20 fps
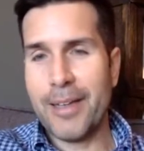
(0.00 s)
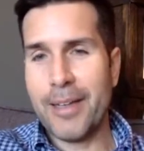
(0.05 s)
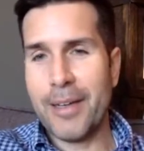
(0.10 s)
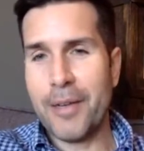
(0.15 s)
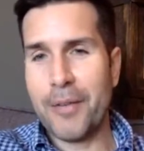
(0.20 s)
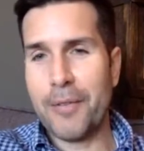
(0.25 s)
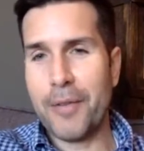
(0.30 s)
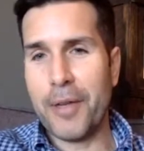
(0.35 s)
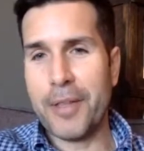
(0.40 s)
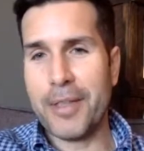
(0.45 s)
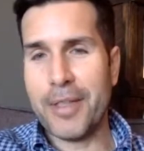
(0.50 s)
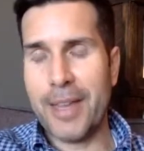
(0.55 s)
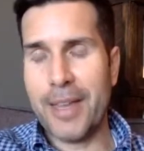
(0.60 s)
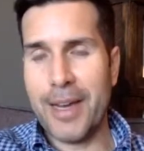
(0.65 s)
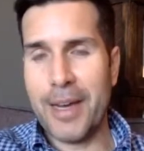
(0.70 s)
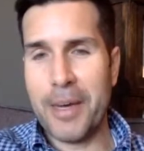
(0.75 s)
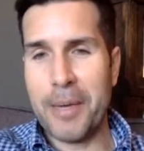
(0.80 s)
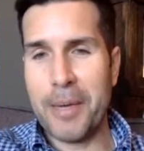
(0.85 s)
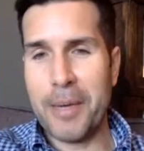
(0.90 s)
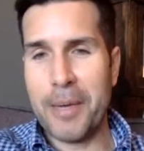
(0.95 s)
a fun
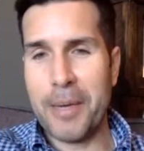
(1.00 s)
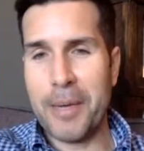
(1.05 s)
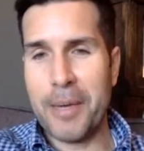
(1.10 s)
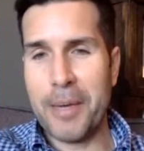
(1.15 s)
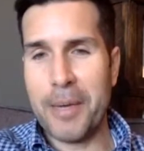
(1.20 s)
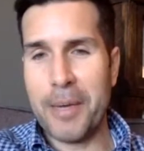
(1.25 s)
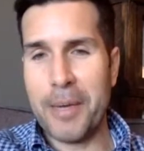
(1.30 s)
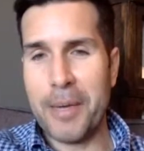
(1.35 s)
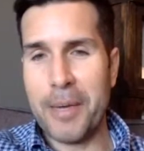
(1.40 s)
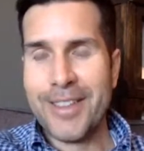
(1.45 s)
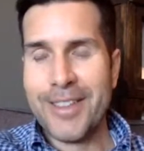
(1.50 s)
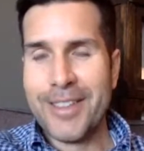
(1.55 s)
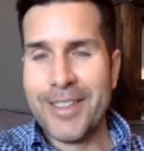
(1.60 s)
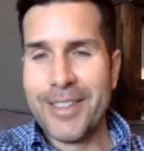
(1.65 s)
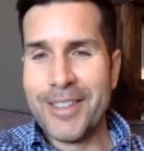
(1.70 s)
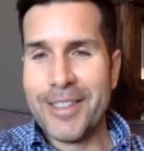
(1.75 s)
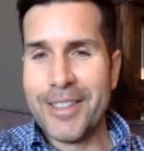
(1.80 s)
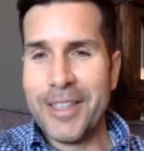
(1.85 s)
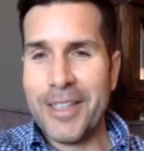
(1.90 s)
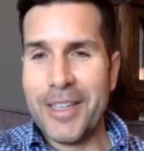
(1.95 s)
time
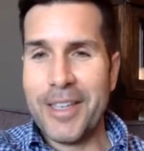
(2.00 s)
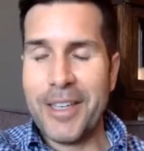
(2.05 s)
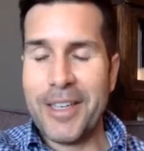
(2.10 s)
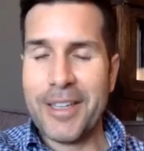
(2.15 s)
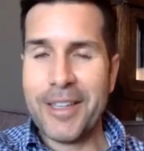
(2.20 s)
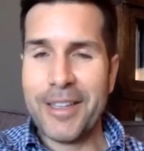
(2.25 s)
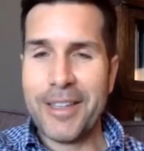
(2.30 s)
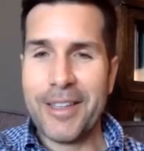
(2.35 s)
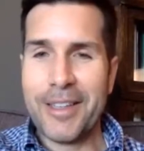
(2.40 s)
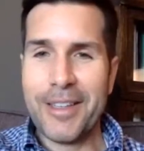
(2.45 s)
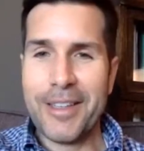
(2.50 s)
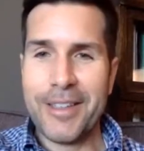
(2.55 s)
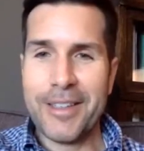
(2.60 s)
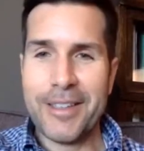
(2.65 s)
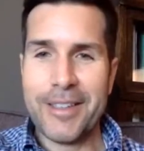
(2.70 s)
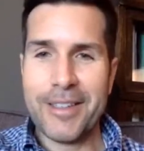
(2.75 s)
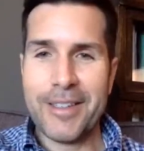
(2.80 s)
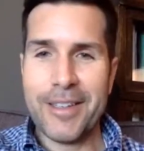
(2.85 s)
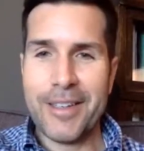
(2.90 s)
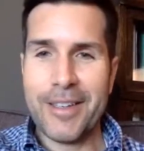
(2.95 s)
seeing
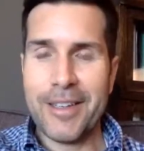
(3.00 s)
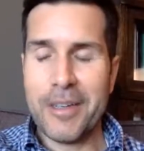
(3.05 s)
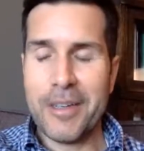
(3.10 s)
the